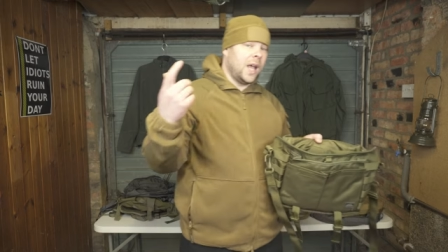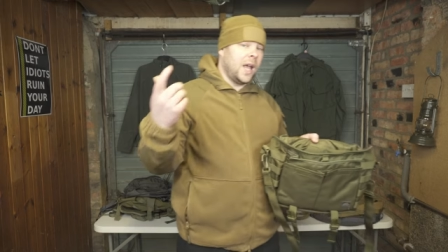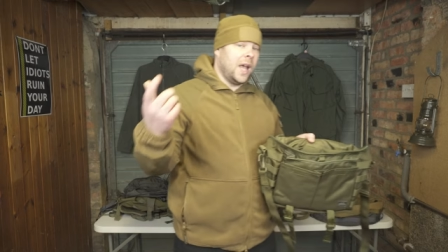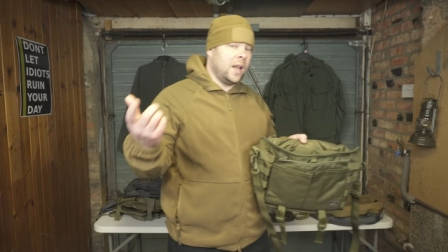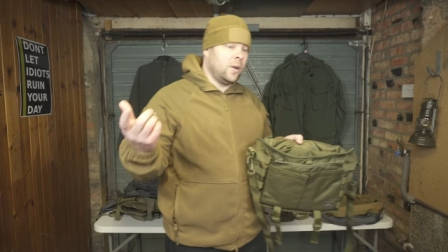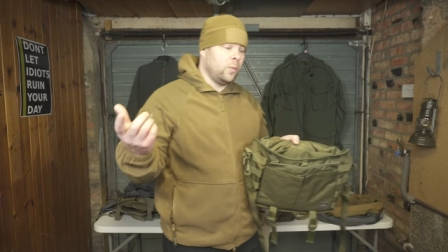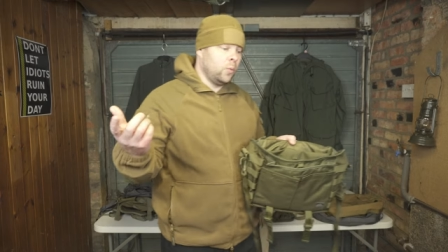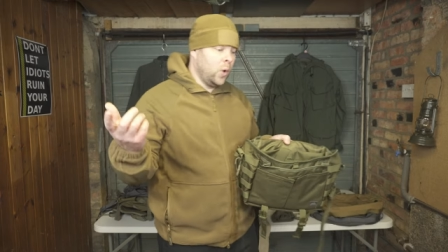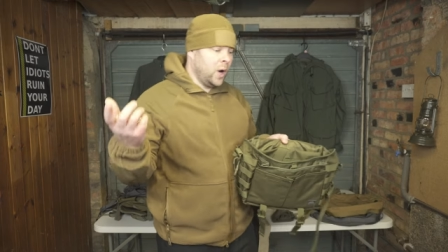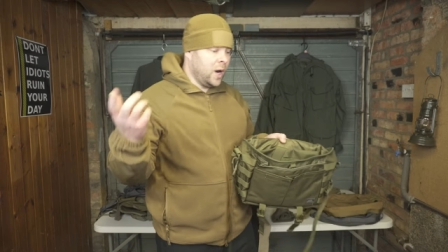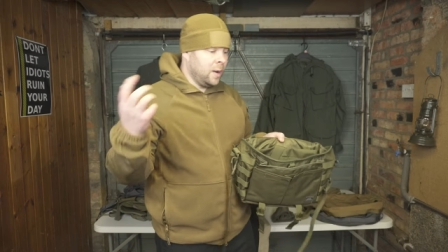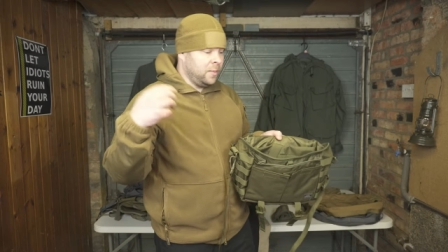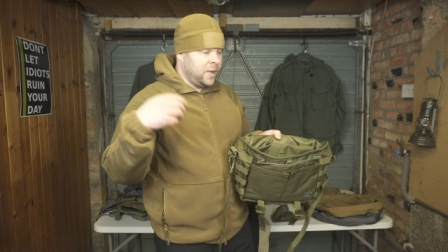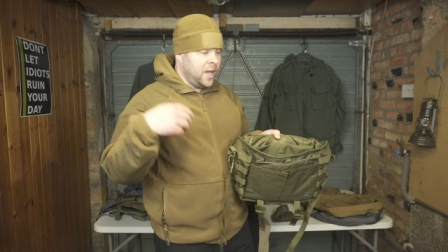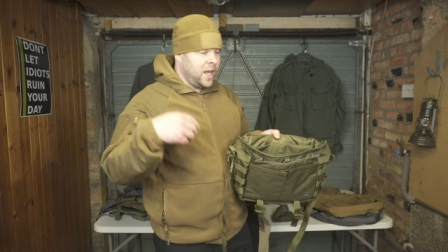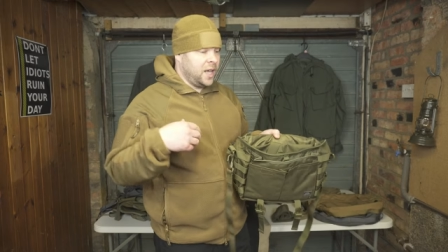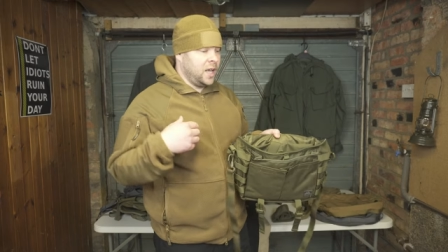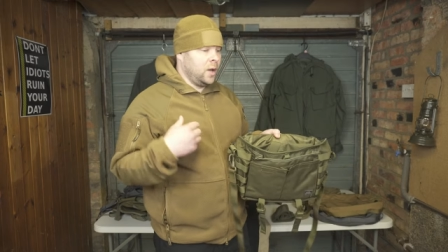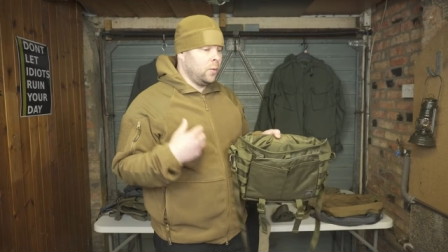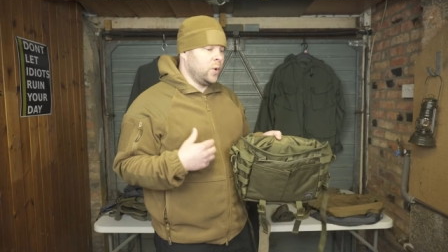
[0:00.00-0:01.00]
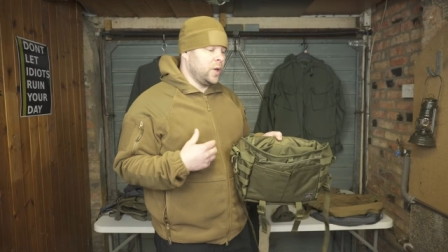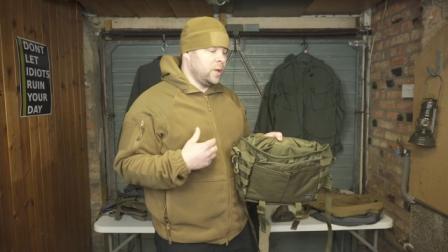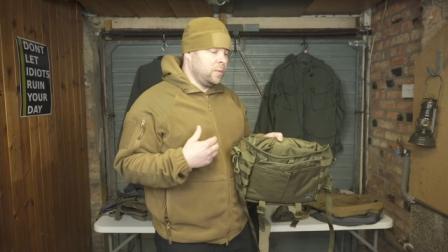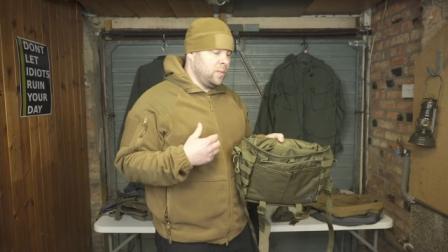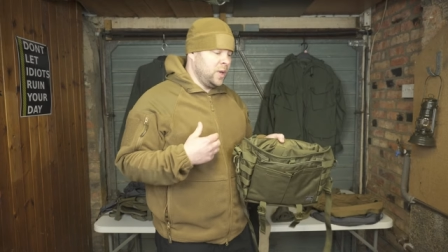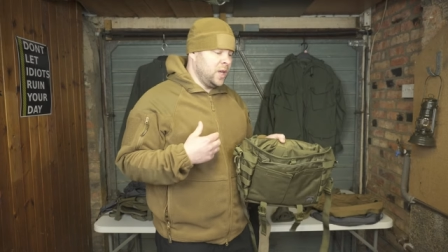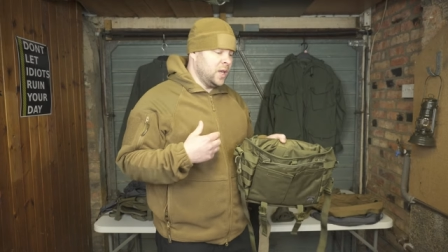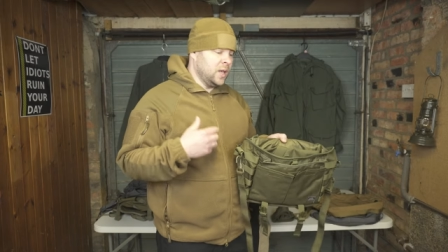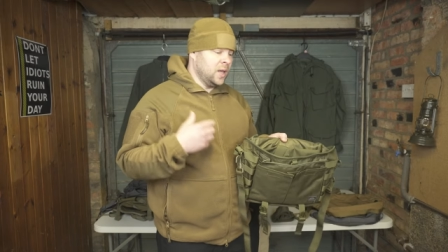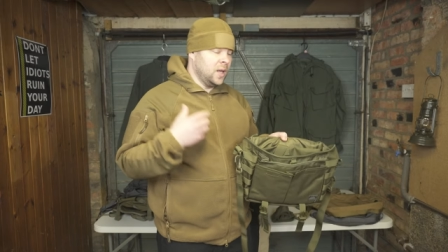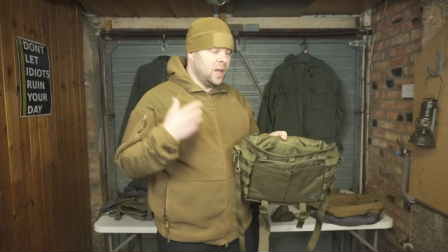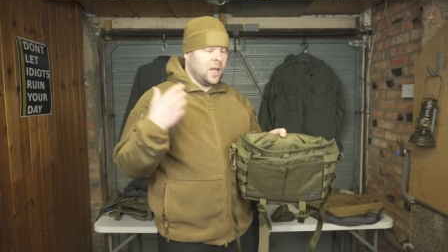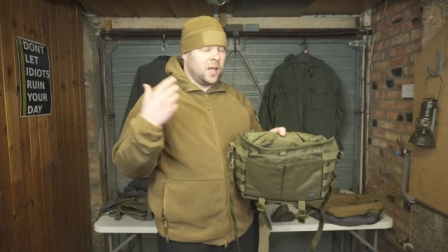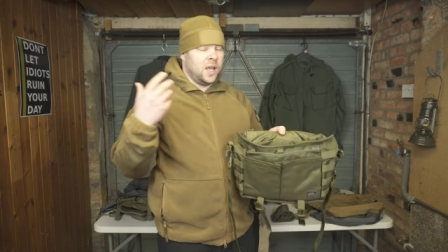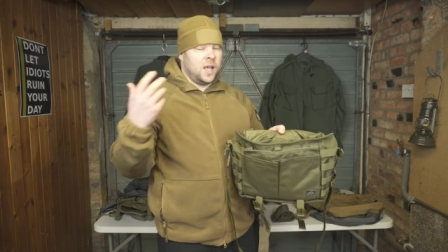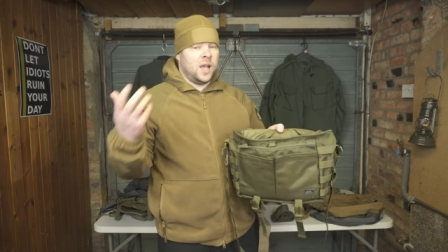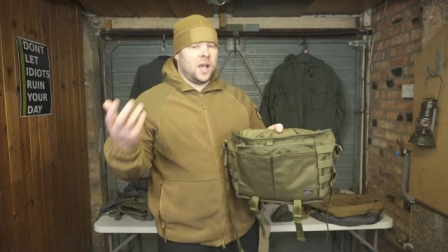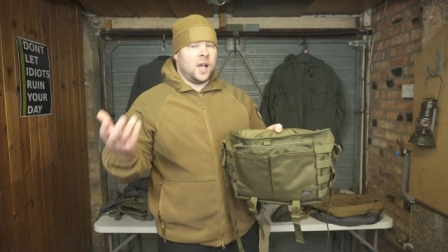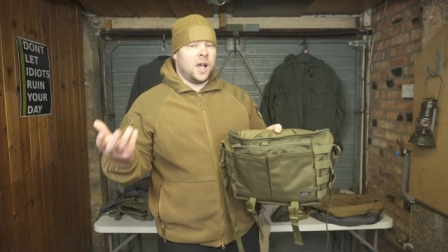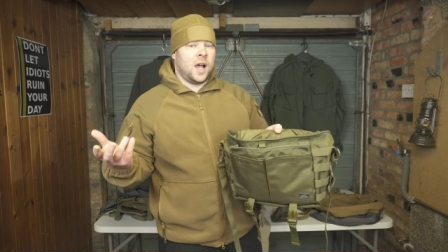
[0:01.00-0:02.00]
And what I'm taking with me,
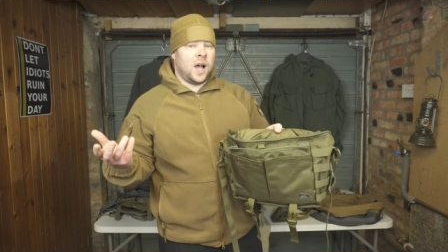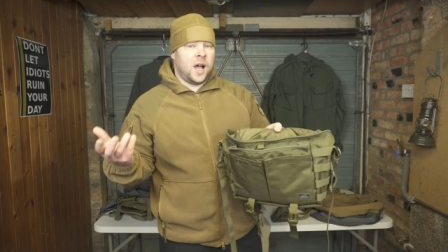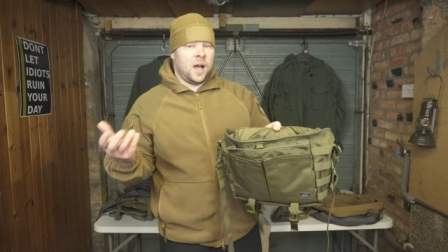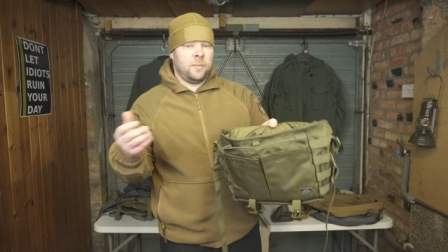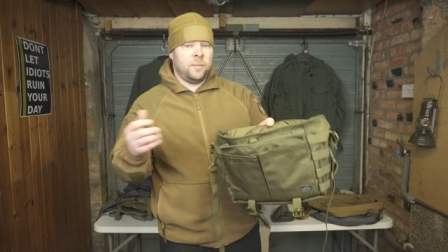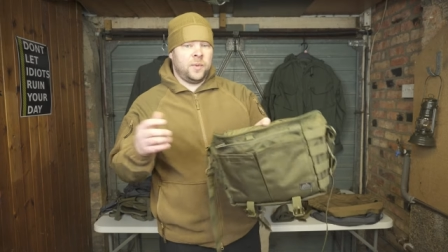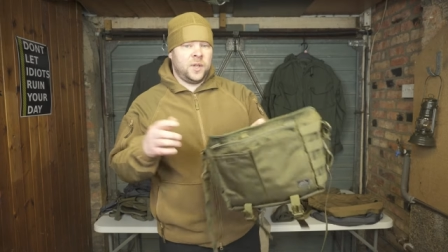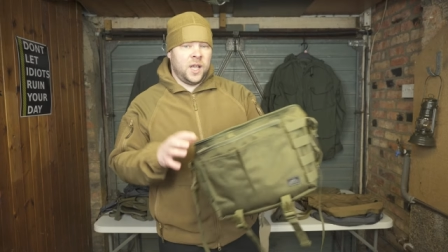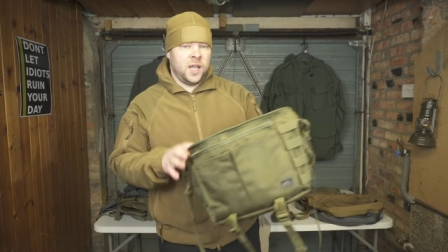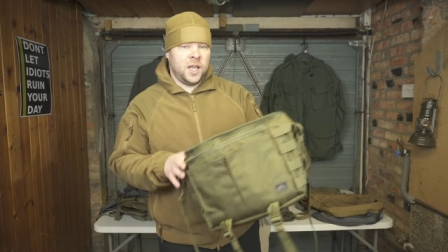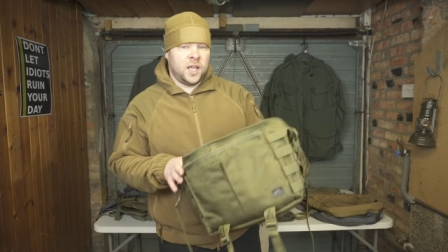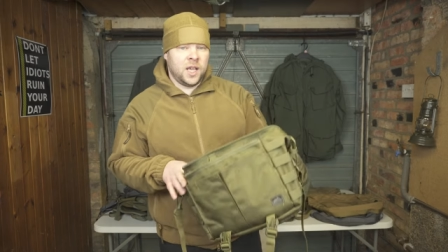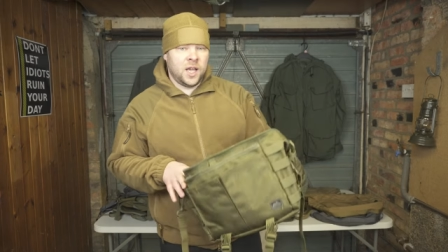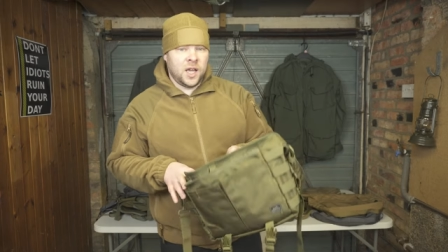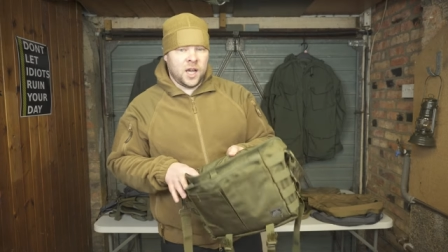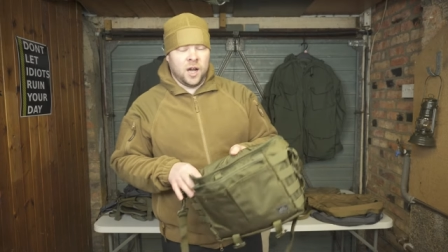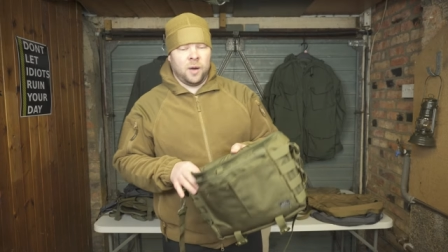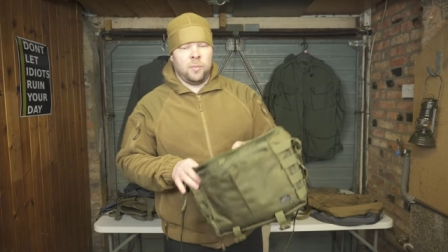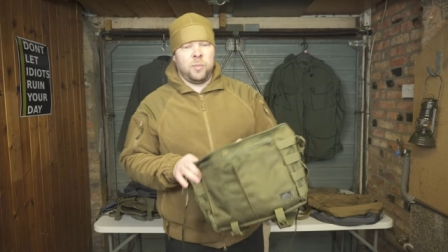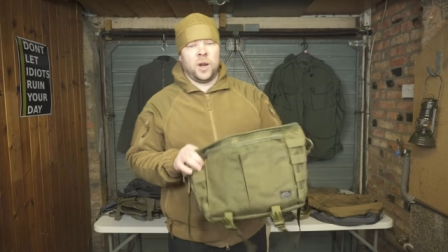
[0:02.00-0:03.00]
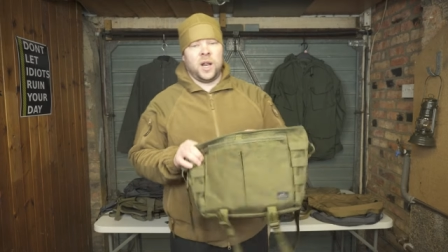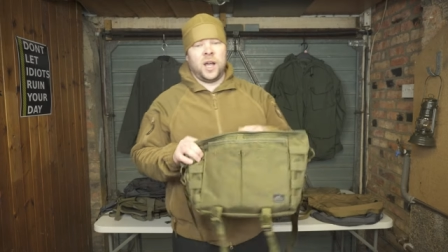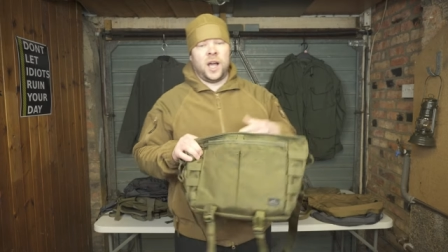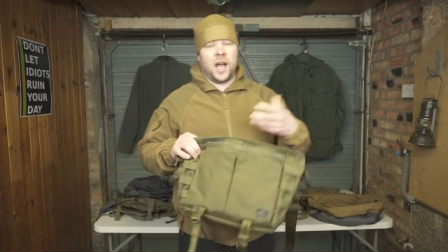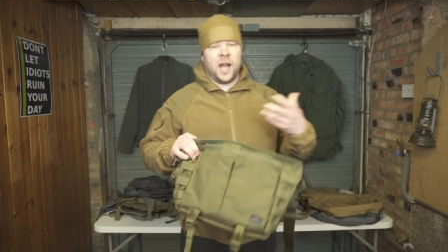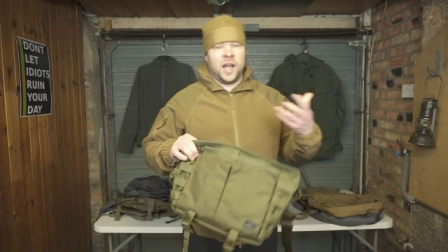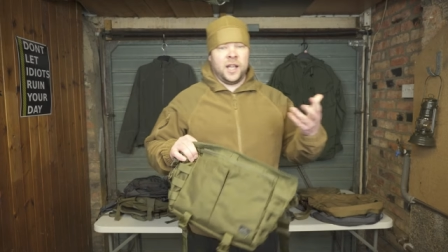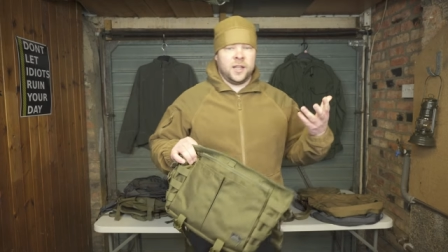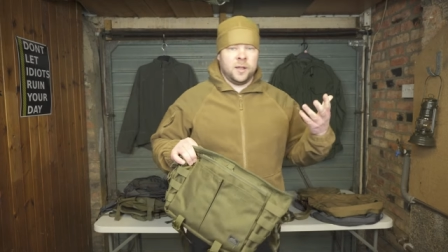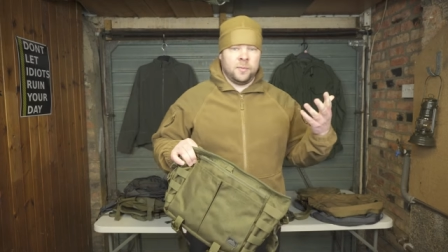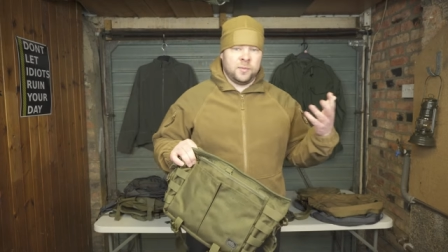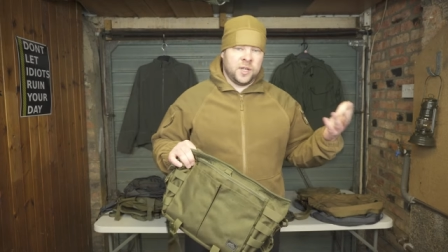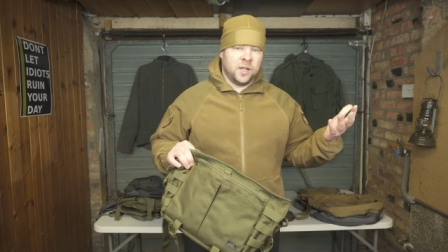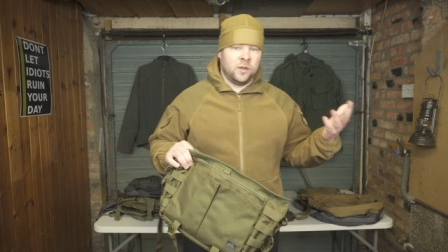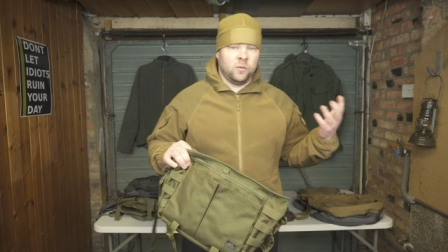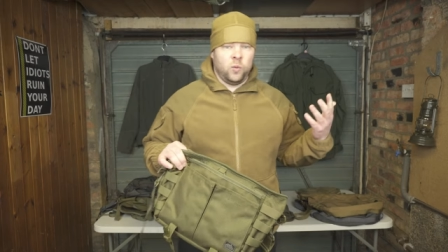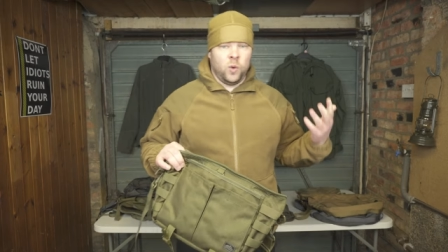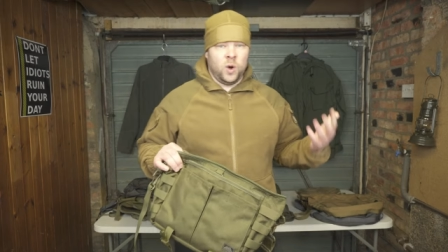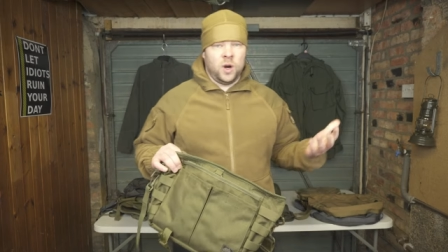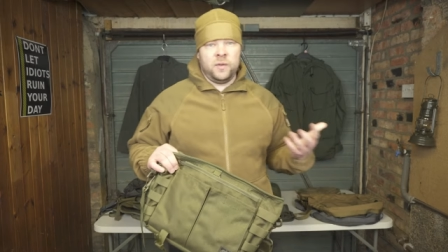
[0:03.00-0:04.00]
I'm taking a couple of items,
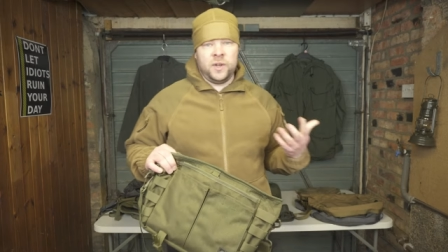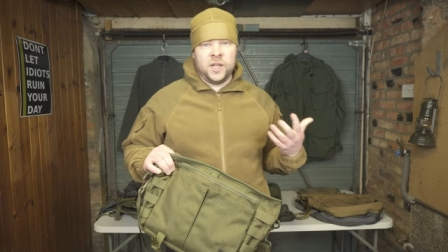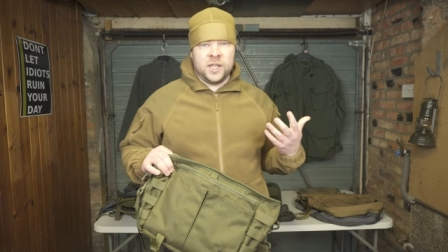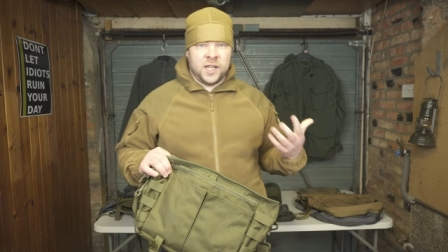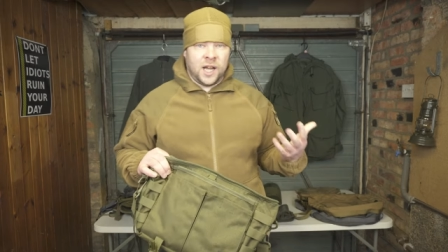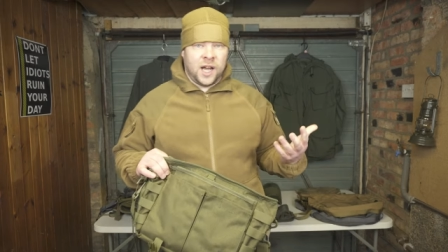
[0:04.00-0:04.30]
and one of these